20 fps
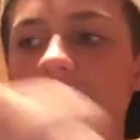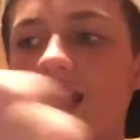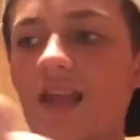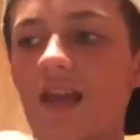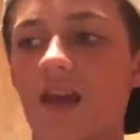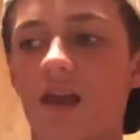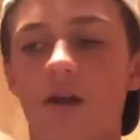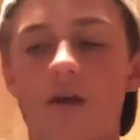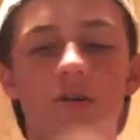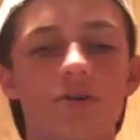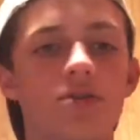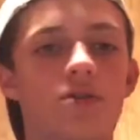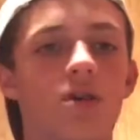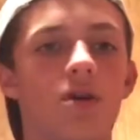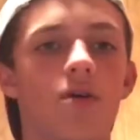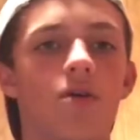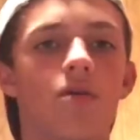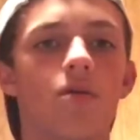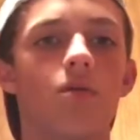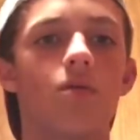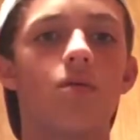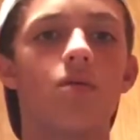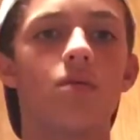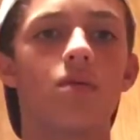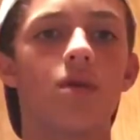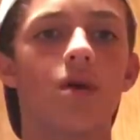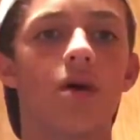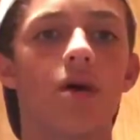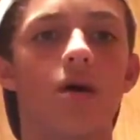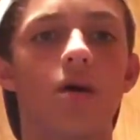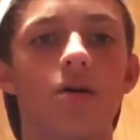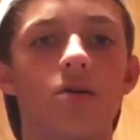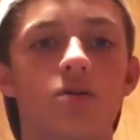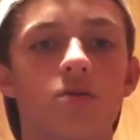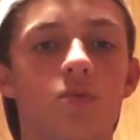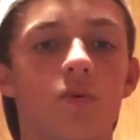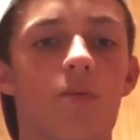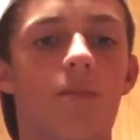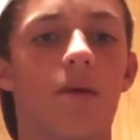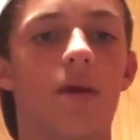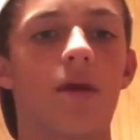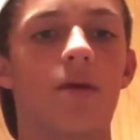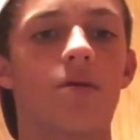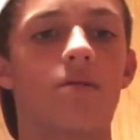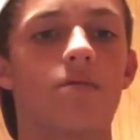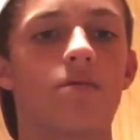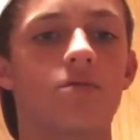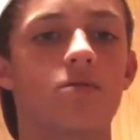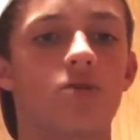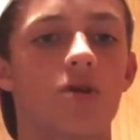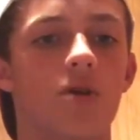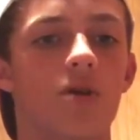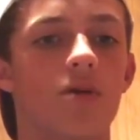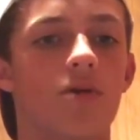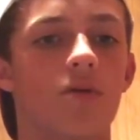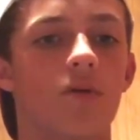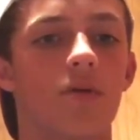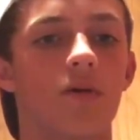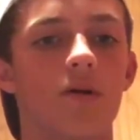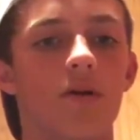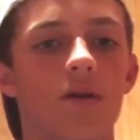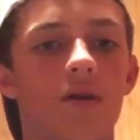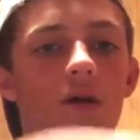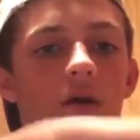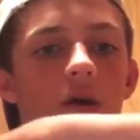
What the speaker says: and also the swim bait trailer would.